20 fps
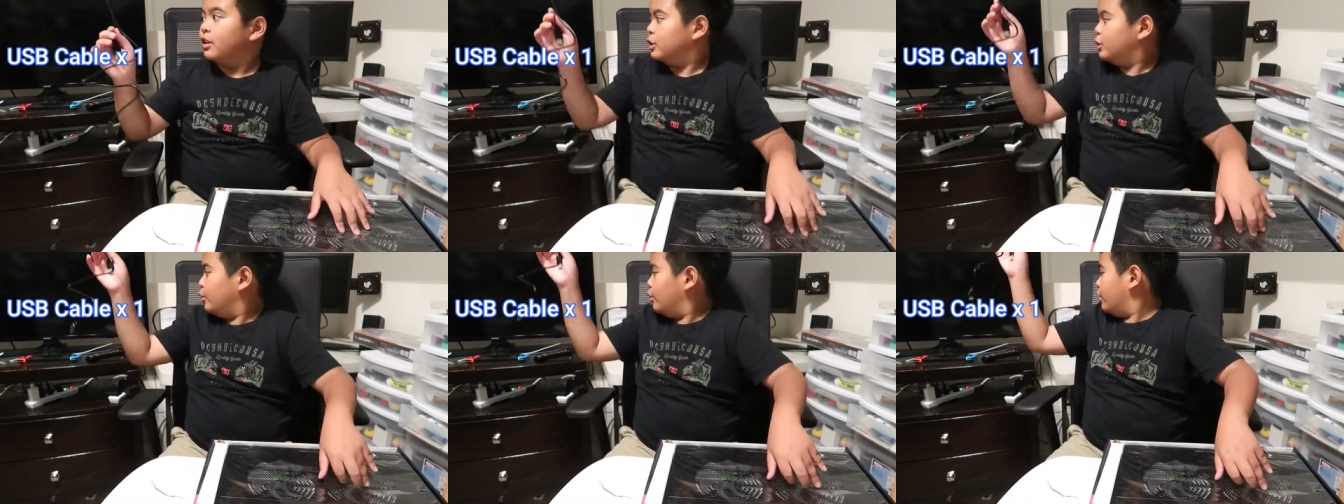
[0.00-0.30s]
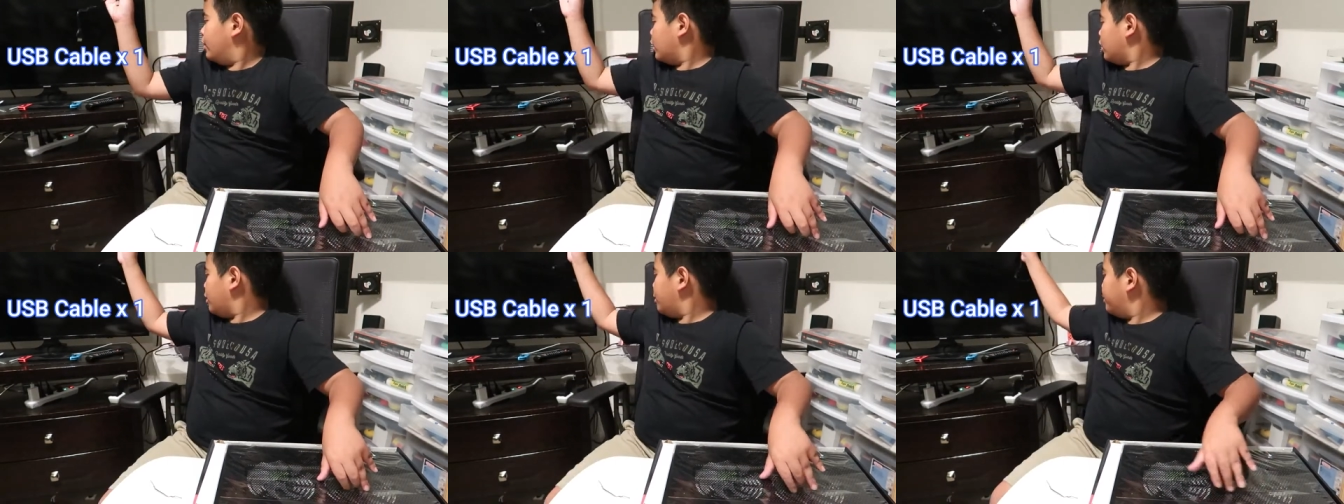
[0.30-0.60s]
to
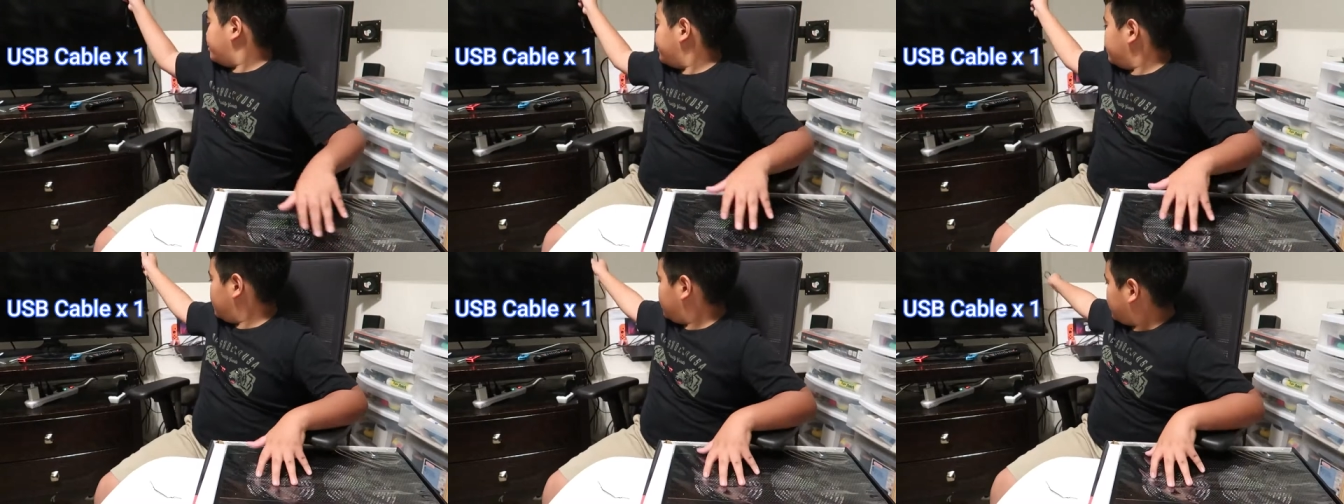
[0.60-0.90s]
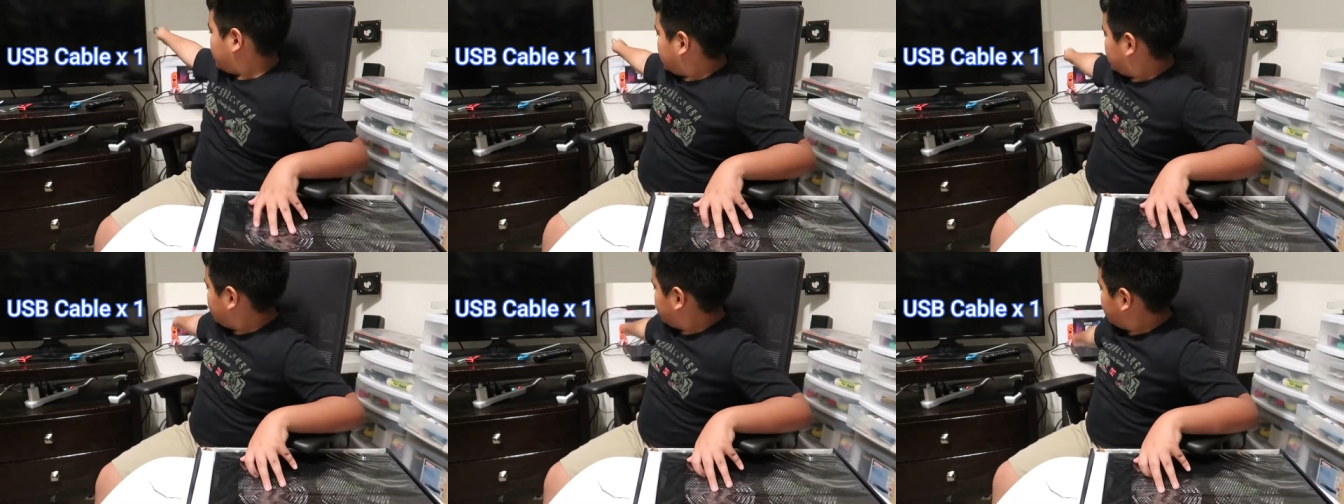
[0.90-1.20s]
the
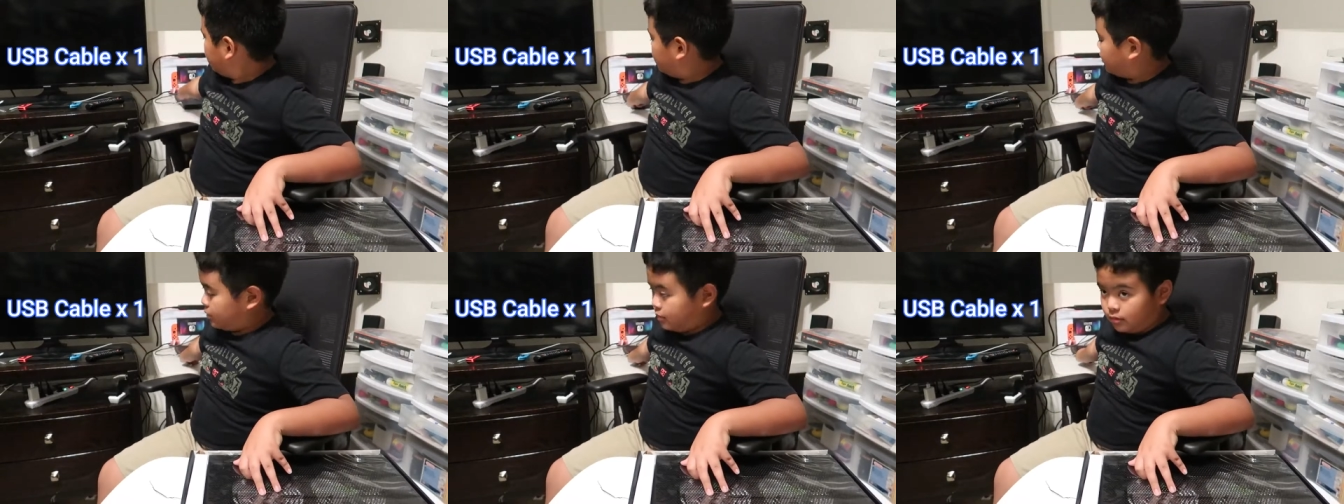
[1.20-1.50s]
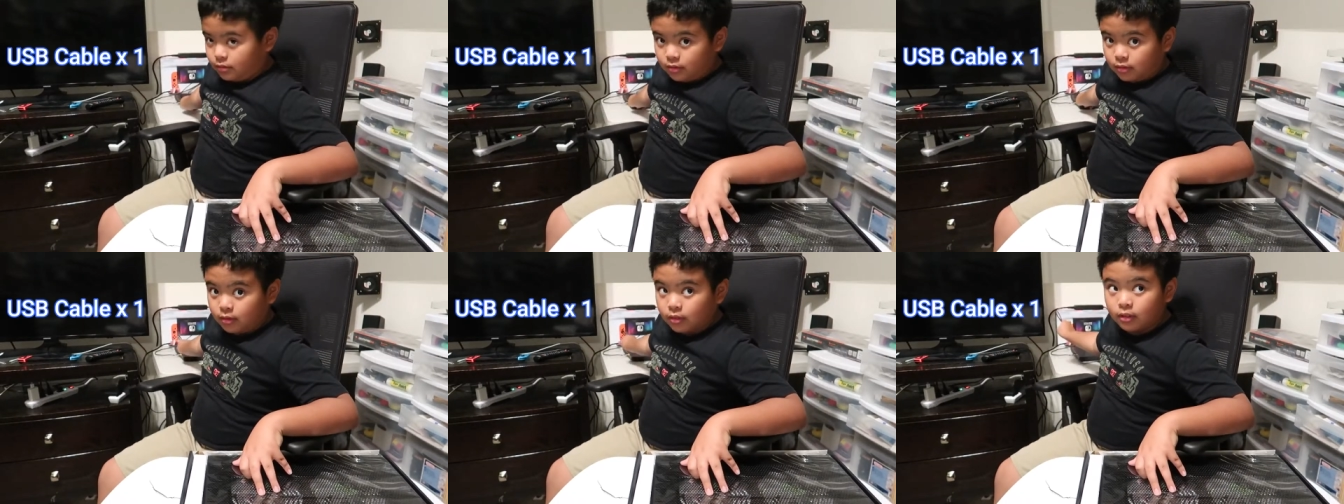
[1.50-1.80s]
computer
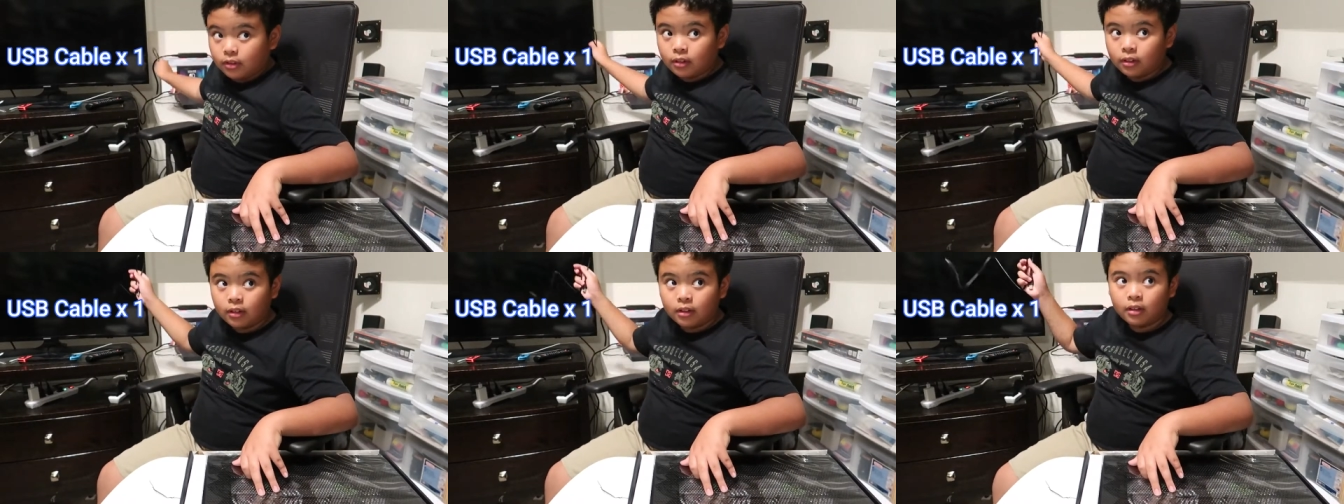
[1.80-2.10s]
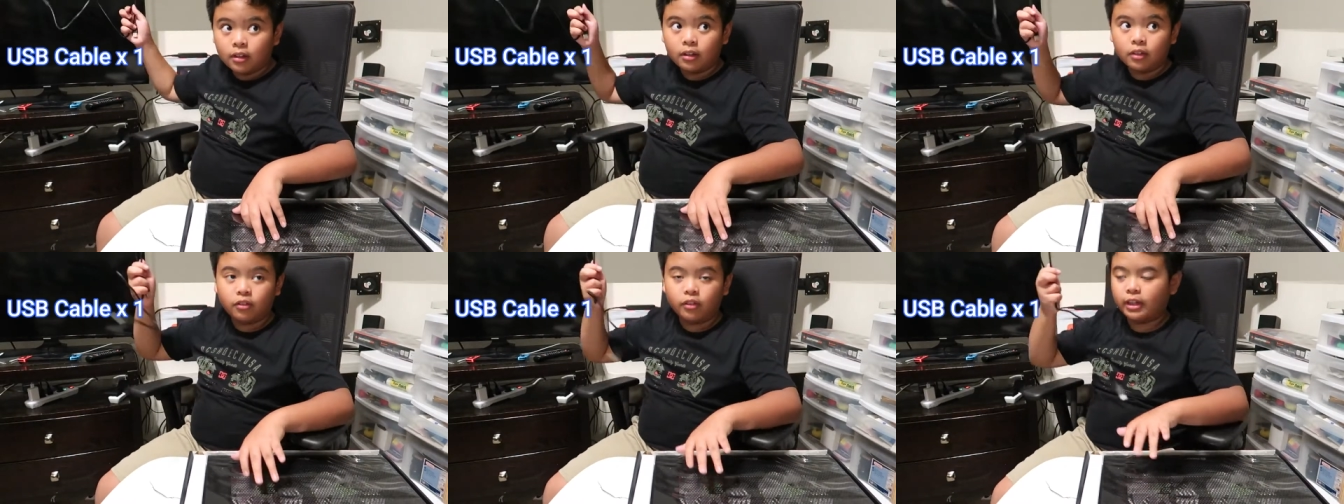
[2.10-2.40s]

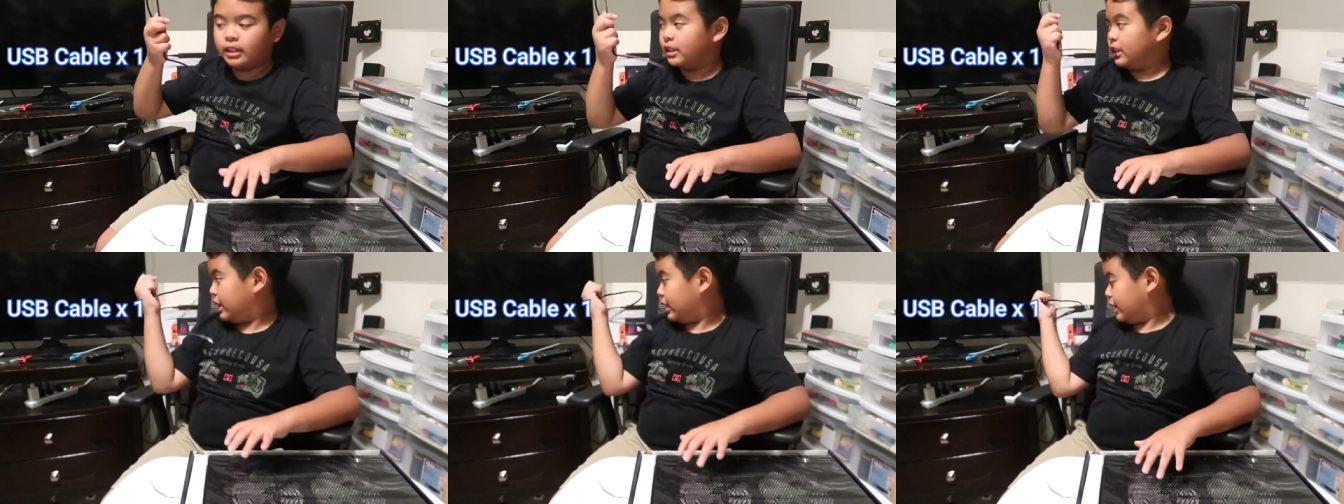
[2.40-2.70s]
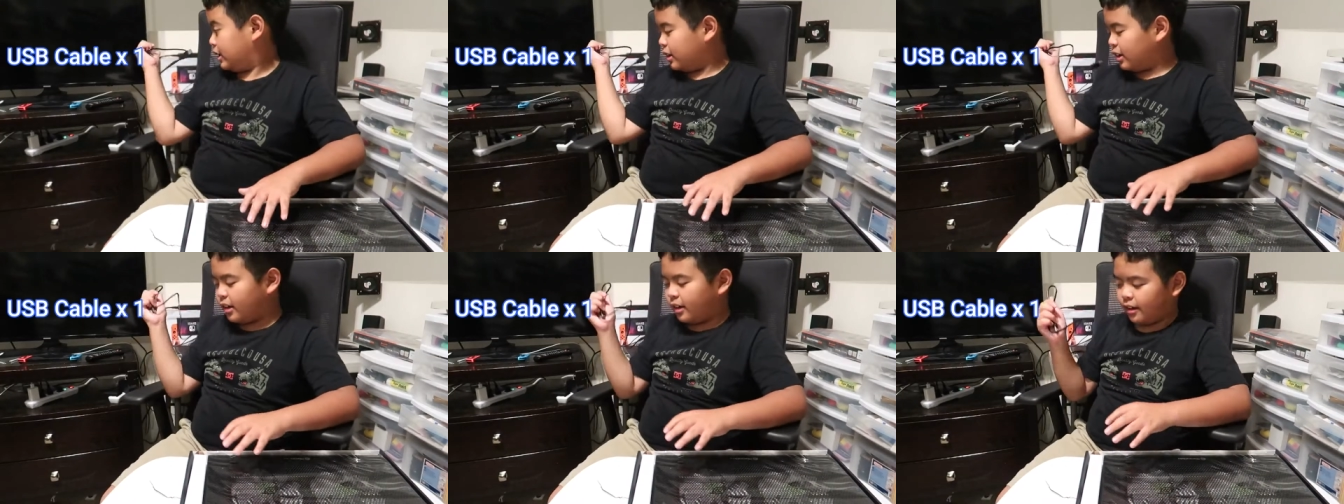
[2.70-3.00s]
right
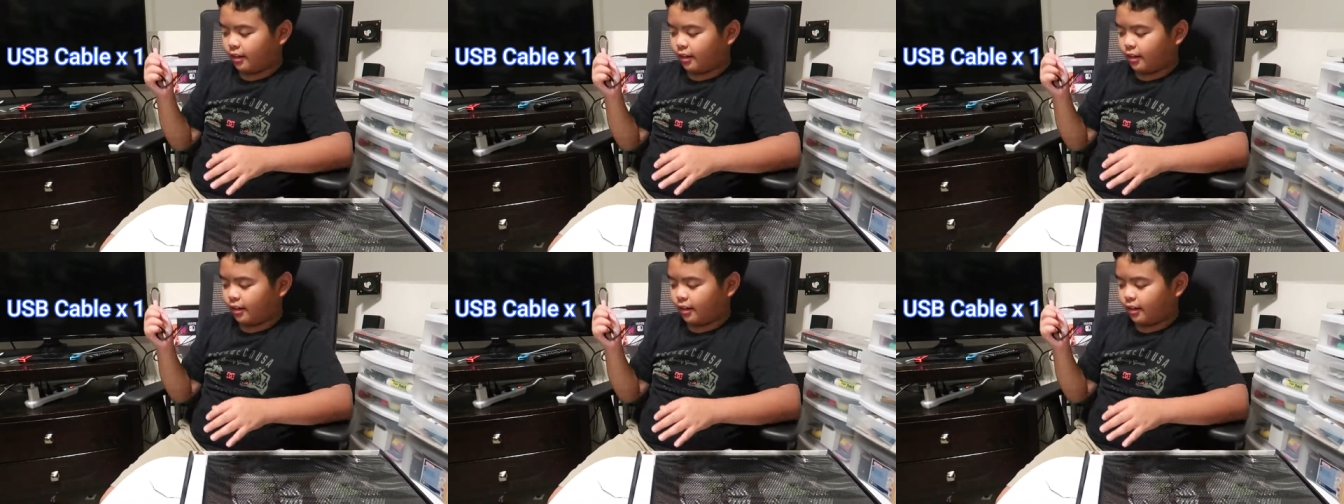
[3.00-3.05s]
here.